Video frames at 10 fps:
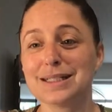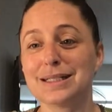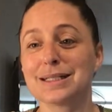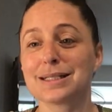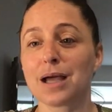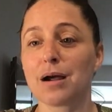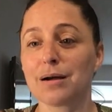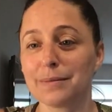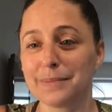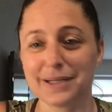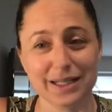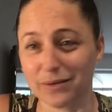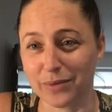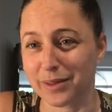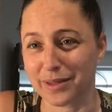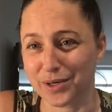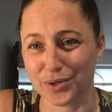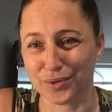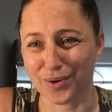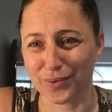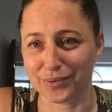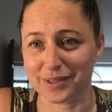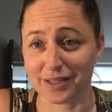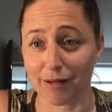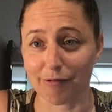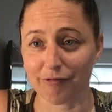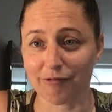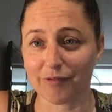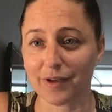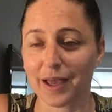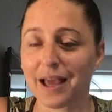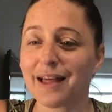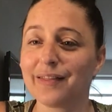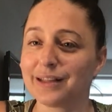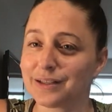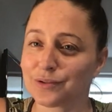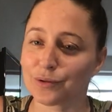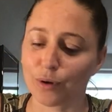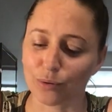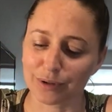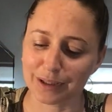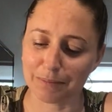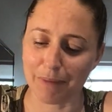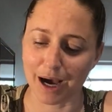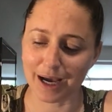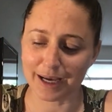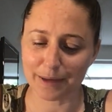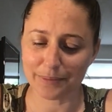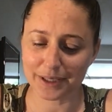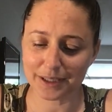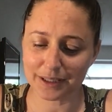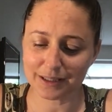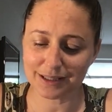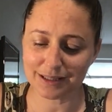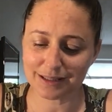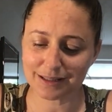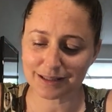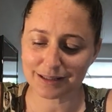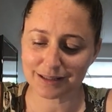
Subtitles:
disharmony within your own self. And these are only my opinions.